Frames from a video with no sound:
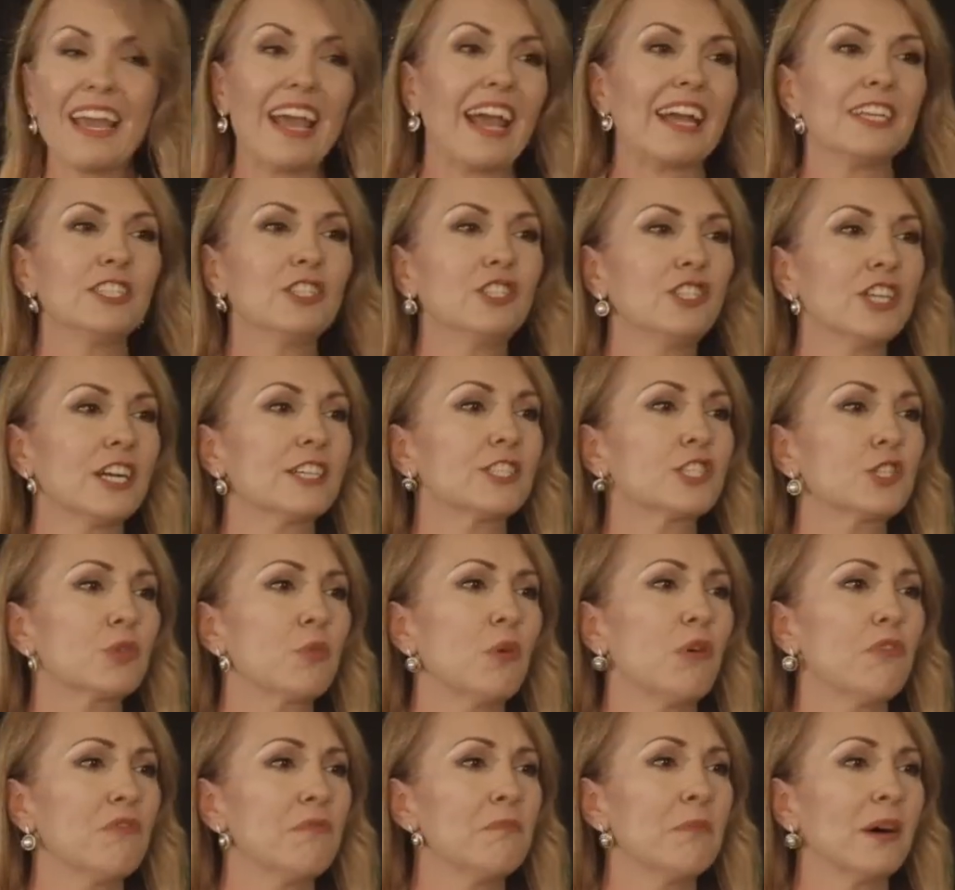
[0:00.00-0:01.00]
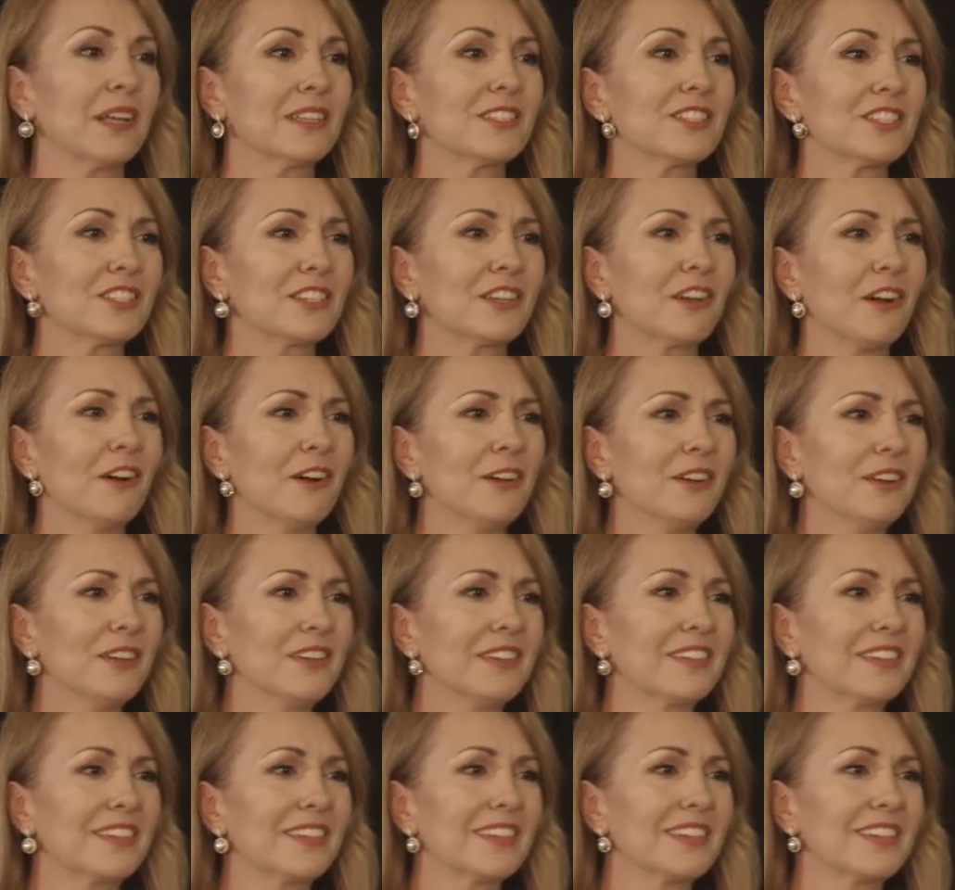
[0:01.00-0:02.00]
And just 12 months ago,
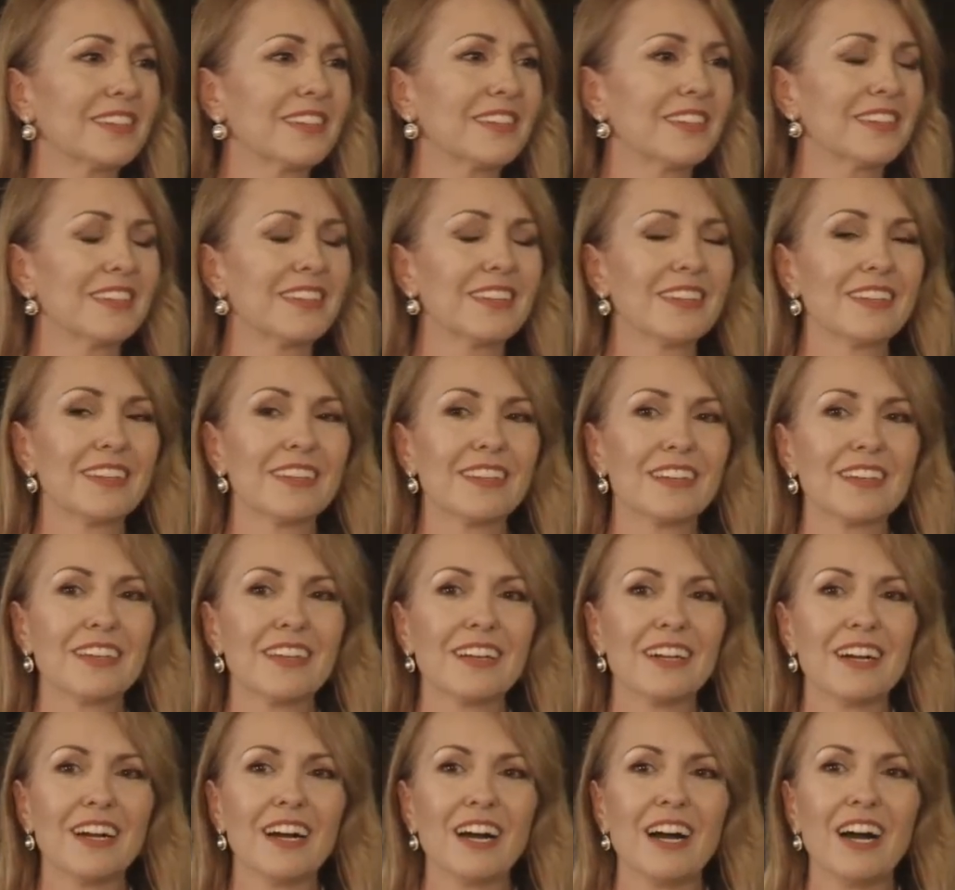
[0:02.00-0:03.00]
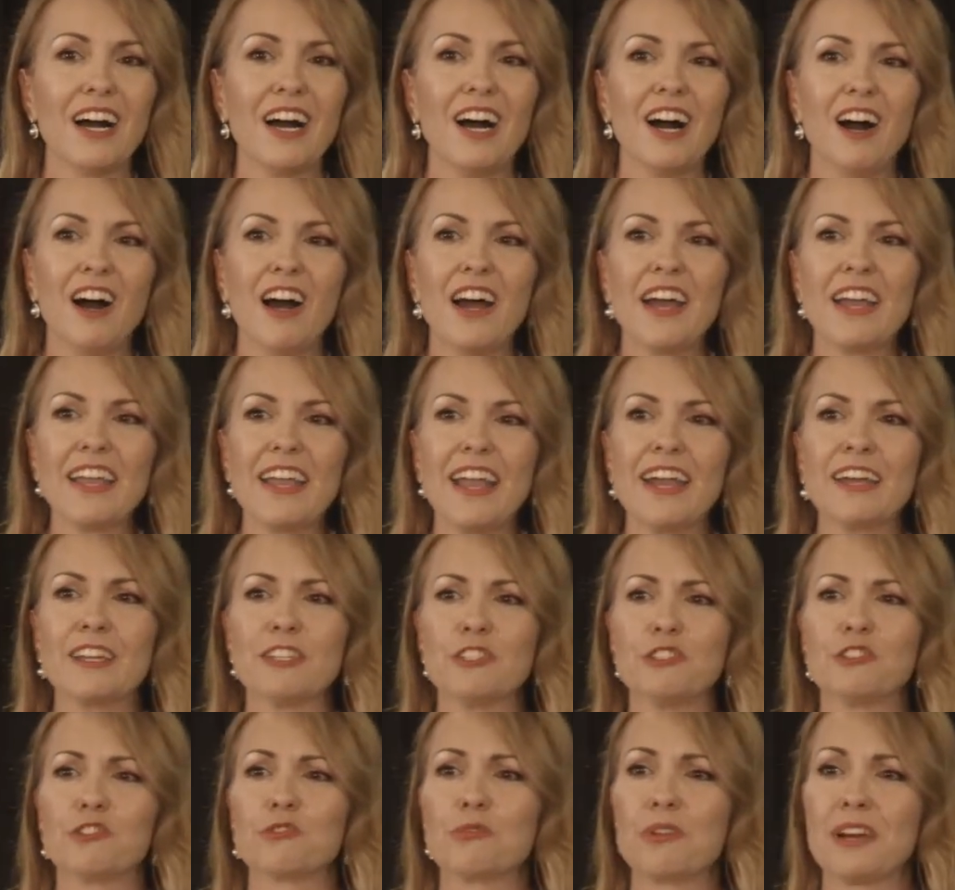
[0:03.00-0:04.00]
I had a
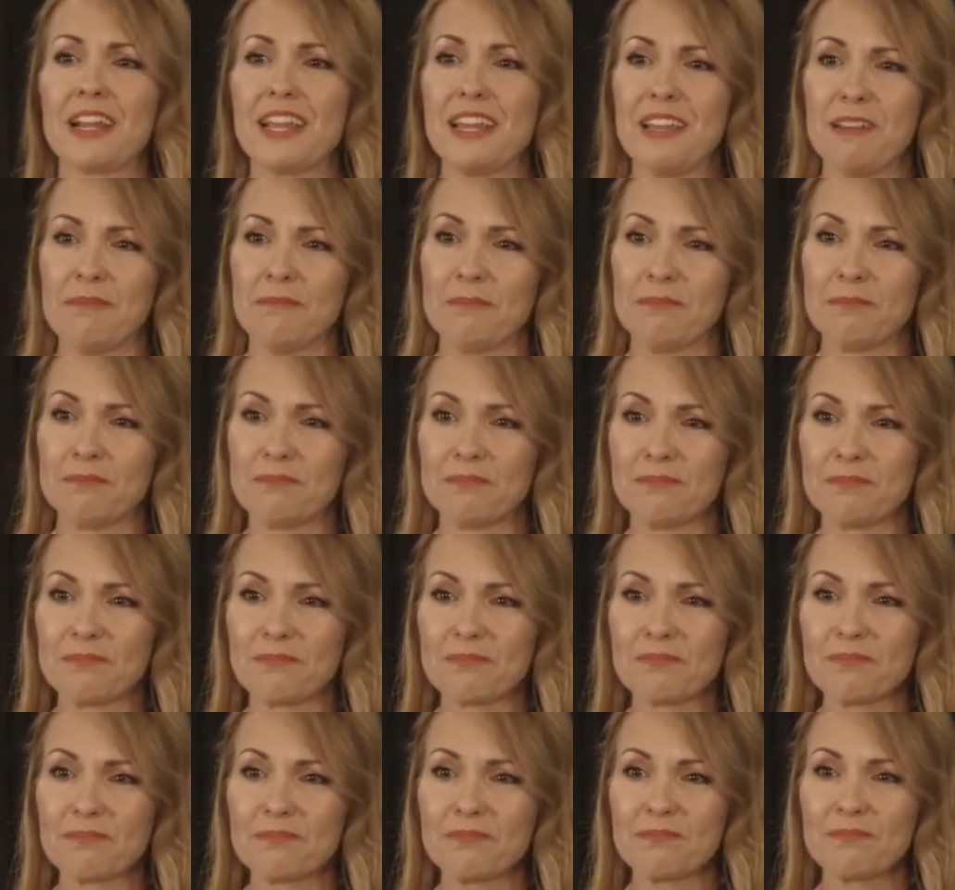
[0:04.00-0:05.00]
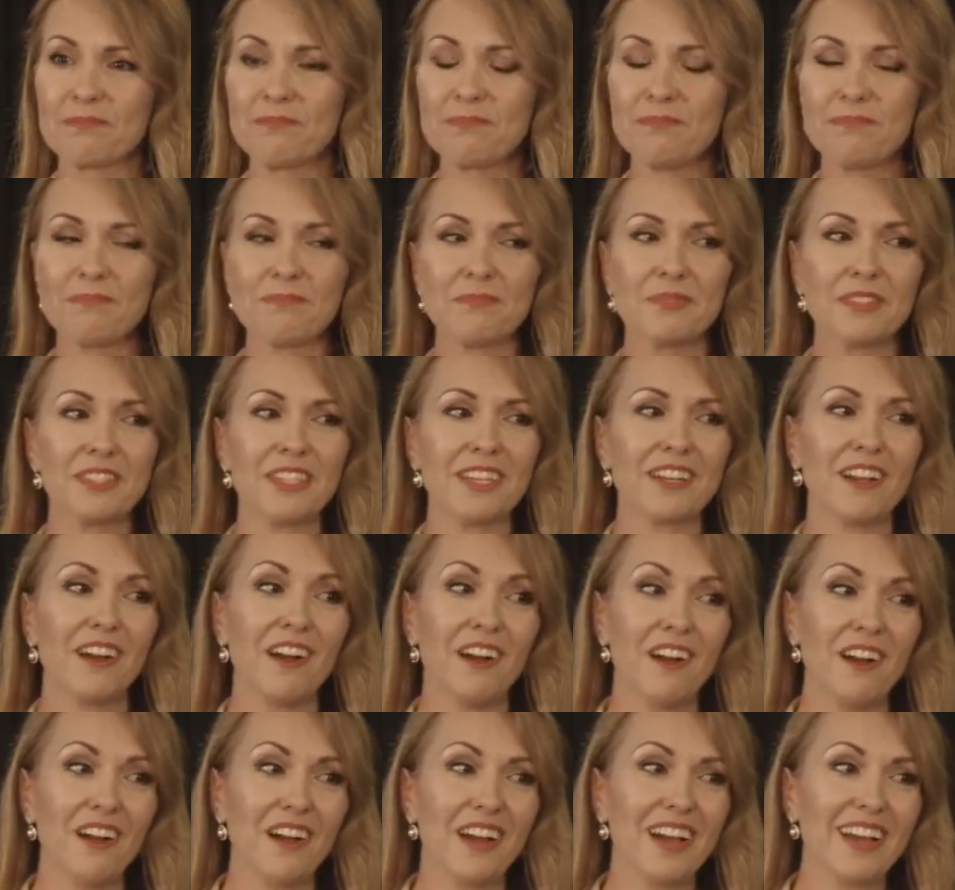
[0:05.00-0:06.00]
dream that
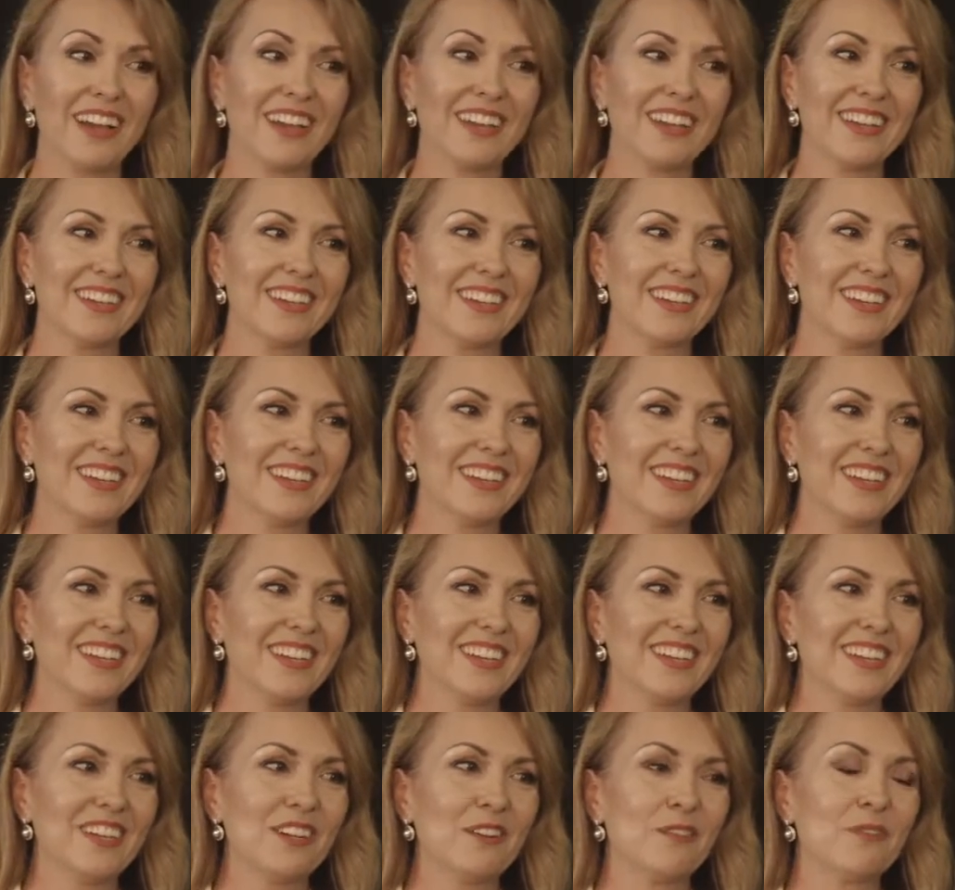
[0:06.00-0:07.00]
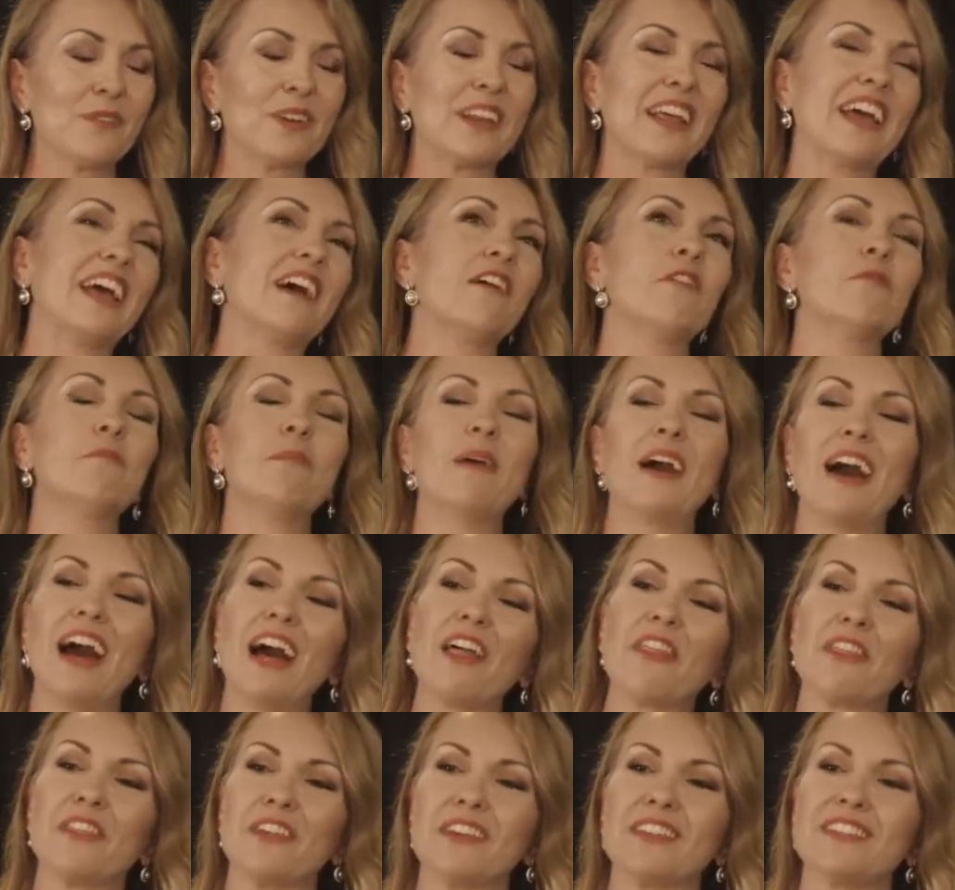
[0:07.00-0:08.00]
I would help
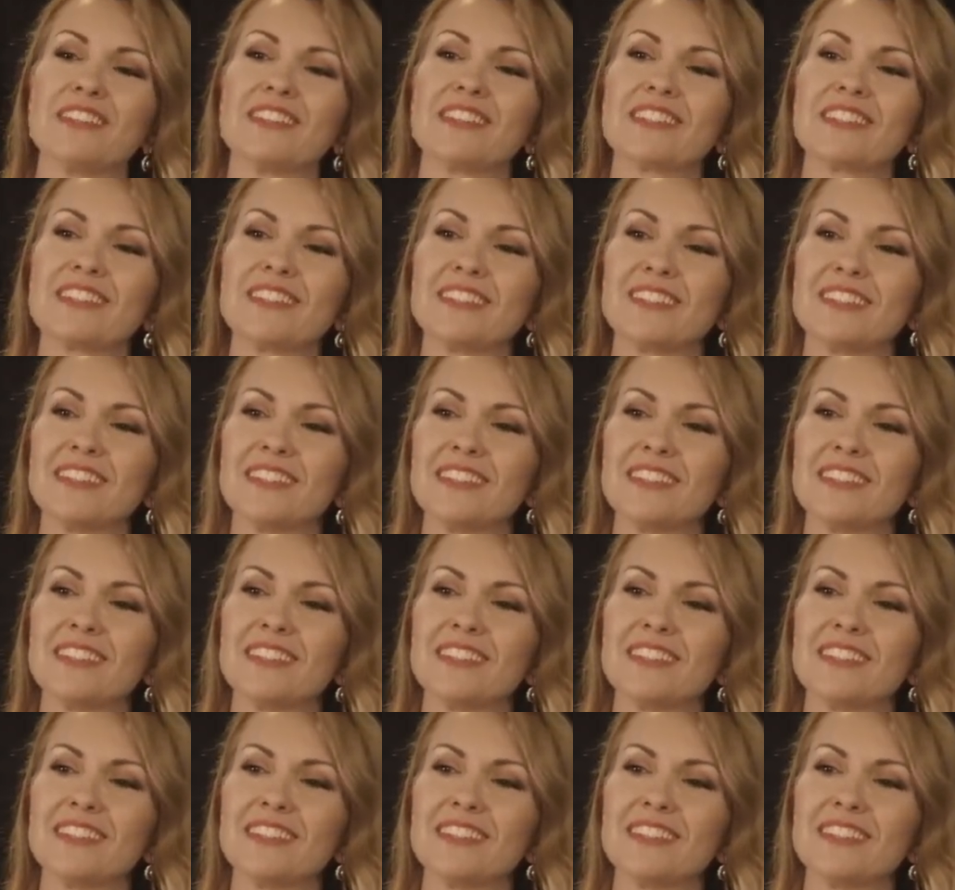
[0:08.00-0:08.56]
others